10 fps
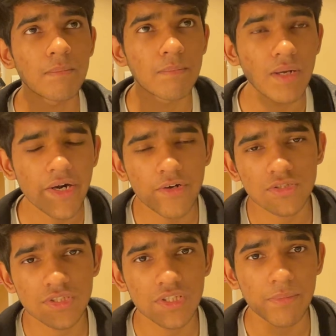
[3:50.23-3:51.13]
blood
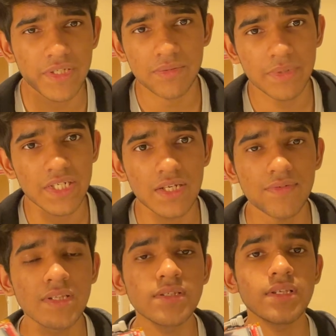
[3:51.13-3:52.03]
oxygen measurement
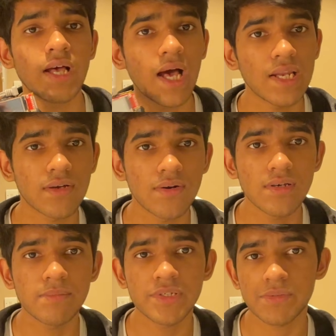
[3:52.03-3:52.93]
levels, alcohol
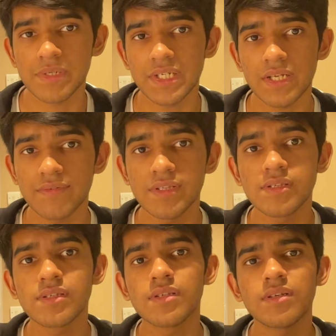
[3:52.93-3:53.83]
measurement
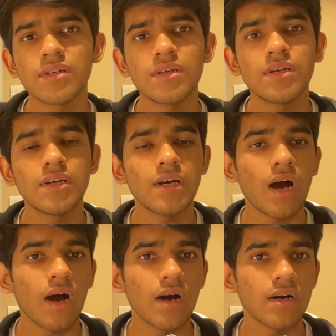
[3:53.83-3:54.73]
levels,
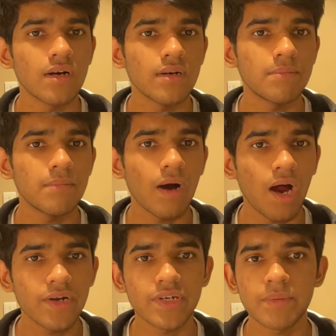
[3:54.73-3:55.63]

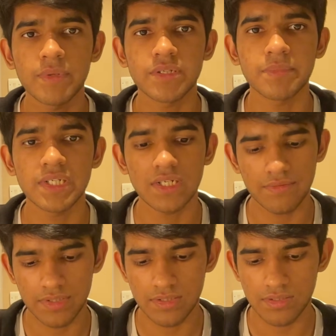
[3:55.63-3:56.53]
heart rate measurement
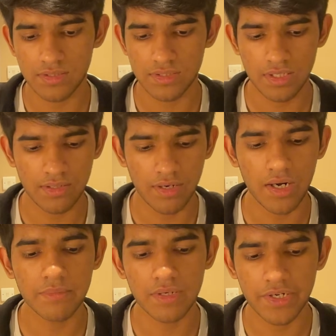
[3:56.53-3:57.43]
levels,
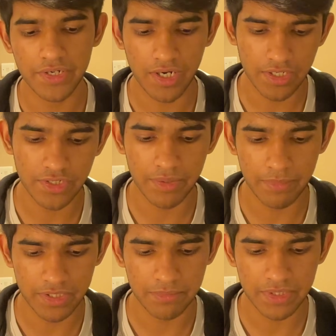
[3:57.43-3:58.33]
heart rate
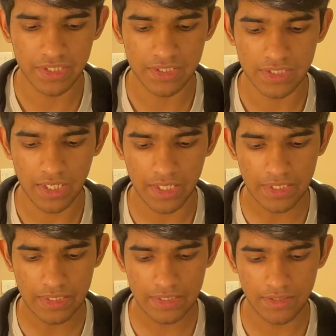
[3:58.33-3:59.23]
measurements.
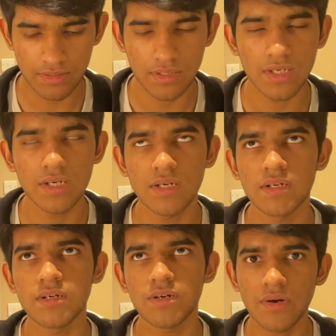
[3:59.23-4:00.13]
And
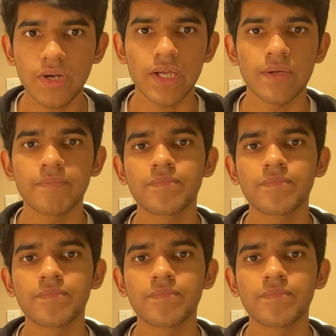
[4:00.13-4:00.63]
okay,